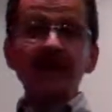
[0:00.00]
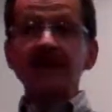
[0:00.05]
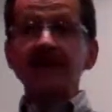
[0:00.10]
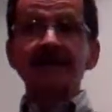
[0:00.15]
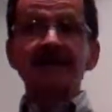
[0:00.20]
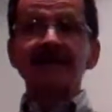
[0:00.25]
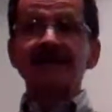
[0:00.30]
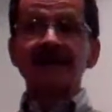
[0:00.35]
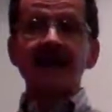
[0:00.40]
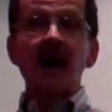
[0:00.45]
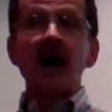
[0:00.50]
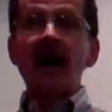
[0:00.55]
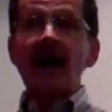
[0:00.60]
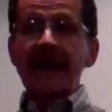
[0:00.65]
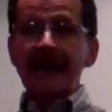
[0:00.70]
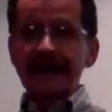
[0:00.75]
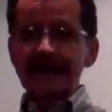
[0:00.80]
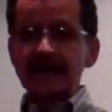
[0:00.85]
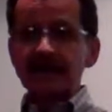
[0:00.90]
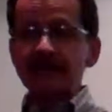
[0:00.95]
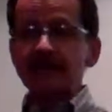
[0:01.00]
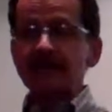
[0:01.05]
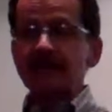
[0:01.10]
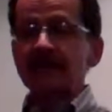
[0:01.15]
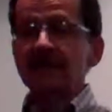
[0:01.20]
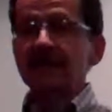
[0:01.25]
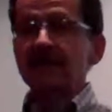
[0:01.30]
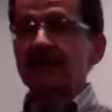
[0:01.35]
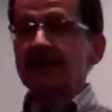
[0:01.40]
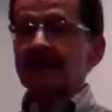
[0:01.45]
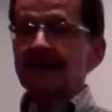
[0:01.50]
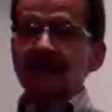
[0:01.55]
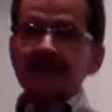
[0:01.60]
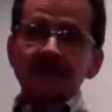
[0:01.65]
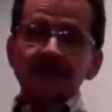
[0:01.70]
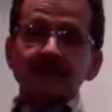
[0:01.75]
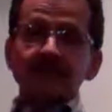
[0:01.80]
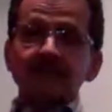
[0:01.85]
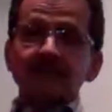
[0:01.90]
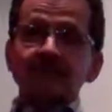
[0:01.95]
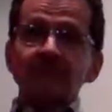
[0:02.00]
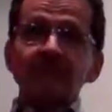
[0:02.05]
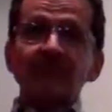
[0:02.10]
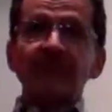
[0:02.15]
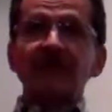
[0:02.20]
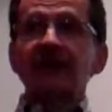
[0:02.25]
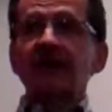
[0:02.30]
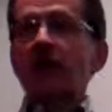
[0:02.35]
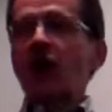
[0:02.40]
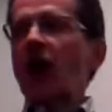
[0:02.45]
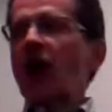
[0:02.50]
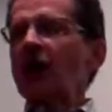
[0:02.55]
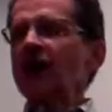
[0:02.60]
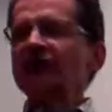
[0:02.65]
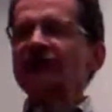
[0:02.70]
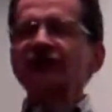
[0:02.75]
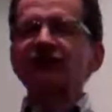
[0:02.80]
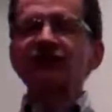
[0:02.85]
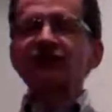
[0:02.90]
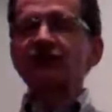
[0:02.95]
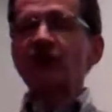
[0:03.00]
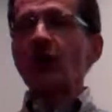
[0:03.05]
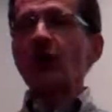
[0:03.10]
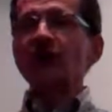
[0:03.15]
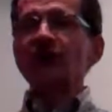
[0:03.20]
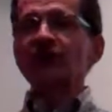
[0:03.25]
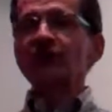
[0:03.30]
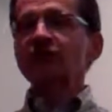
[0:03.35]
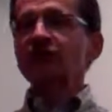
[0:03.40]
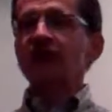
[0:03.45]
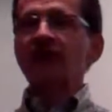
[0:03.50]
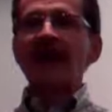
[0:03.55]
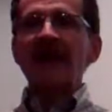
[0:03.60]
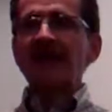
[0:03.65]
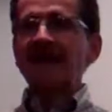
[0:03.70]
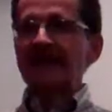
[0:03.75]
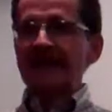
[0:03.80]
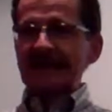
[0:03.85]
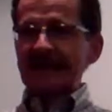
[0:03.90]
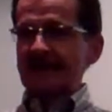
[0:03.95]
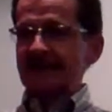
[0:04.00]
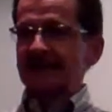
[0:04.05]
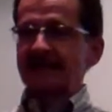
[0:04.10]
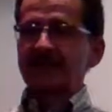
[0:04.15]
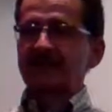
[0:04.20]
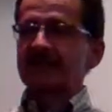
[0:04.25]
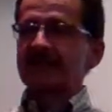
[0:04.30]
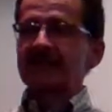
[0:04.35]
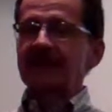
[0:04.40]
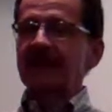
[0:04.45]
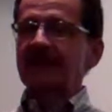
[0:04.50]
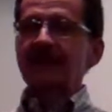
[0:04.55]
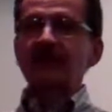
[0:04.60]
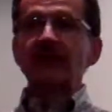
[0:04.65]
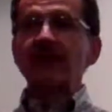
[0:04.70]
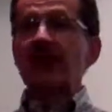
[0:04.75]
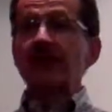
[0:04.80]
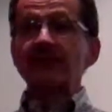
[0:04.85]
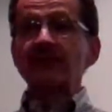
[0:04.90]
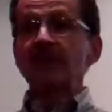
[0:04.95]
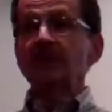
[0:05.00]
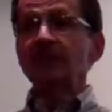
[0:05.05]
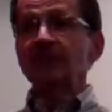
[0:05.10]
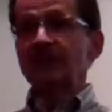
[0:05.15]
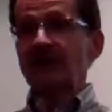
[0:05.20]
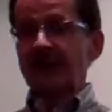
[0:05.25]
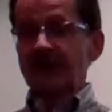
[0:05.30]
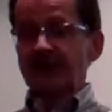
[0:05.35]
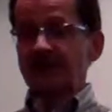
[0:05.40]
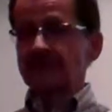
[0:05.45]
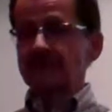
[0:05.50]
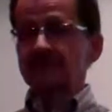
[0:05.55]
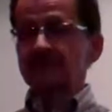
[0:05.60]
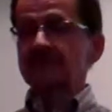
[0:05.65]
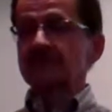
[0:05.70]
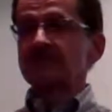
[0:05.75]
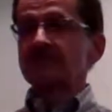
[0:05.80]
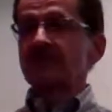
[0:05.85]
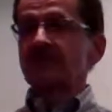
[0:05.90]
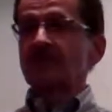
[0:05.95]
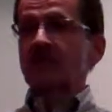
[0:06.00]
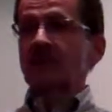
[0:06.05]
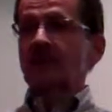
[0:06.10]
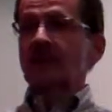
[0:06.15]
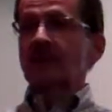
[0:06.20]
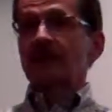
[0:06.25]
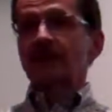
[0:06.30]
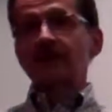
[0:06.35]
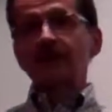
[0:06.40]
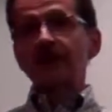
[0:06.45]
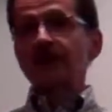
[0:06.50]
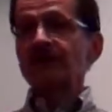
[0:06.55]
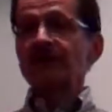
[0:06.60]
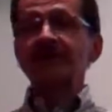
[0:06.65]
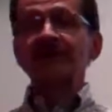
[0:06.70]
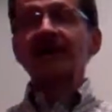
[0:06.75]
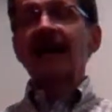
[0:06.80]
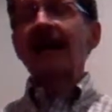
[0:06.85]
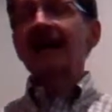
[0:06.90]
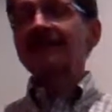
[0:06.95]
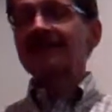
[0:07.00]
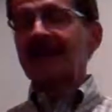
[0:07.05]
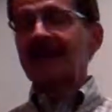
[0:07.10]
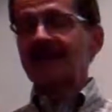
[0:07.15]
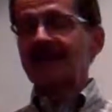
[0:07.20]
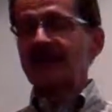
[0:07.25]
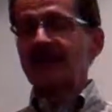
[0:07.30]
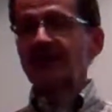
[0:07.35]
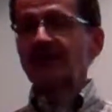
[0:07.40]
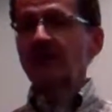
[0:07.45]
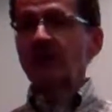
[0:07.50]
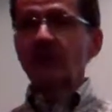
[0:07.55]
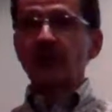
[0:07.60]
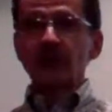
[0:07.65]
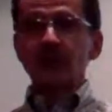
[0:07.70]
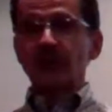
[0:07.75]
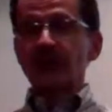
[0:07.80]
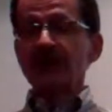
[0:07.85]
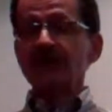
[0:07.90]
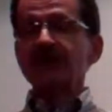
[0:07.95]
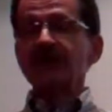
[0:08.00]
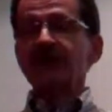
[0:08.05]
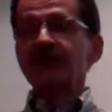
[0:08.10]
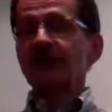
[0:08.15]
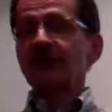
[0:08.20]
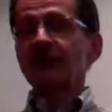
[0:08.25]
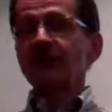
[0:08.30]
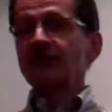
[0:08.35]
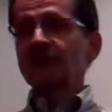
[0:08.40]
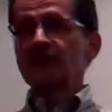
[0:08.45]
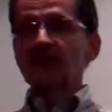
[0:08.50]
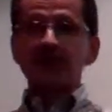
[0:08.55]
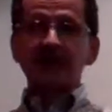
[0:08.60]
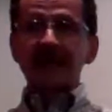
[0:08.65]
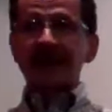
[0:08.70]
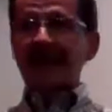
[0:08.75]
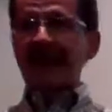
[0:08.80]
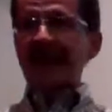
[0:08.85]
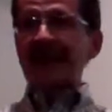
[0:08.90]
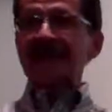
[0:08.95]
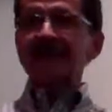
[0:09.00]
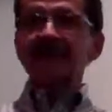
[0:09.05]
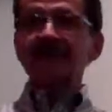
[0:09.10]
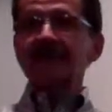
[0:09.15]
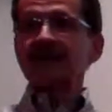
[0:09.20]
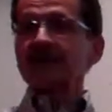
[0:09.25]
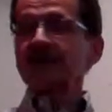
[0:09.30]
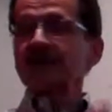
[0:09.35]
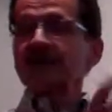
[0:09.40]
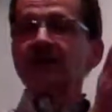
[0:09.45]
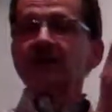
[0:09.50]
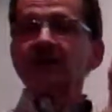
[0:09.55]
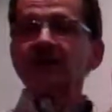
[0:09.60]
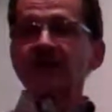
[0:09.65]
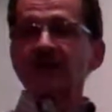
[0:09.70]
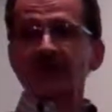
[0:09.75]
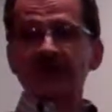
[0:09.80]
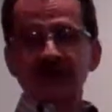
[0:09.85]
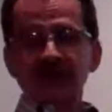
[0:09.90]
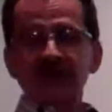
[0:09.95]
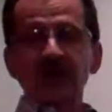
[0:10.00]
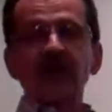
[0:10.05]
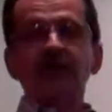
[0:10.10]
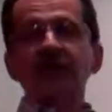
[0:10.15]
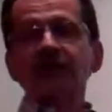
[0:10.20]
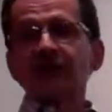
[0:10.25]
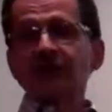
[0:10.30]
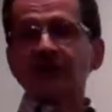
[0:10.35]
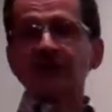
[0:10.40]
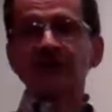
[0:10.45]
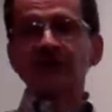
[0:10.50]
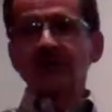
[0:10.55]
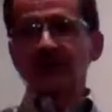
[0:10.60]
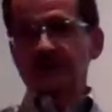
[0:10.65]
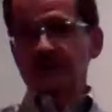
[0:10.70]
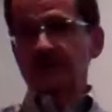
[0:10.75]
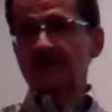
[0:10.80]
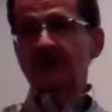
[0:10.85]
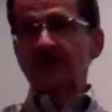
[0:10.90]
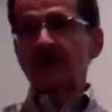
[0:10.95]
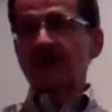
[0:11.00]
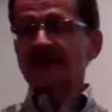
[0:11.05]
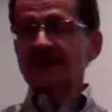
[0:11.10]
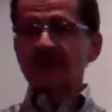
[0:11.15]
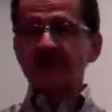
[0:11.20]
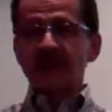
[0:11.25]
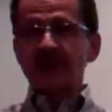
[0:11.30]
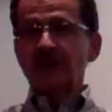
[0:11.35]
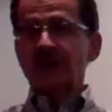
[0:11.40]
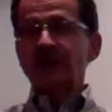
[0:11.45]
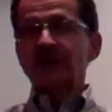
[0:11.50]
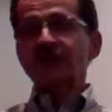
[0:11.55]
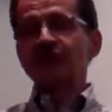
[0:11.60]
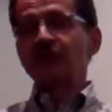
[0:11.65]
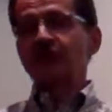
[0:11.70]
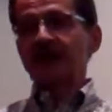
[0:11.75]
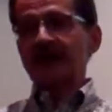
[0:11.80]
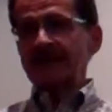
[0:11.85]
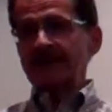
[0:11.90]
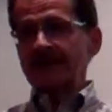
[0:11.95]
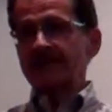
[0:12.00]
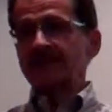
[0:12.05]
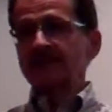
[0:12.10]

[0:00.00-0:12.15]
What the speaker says: can design, but the cost is so extravagant that they're not built yet. There are designs out there for a bridge that goes from Alaska to the Soviet Union, across the Bering Strait.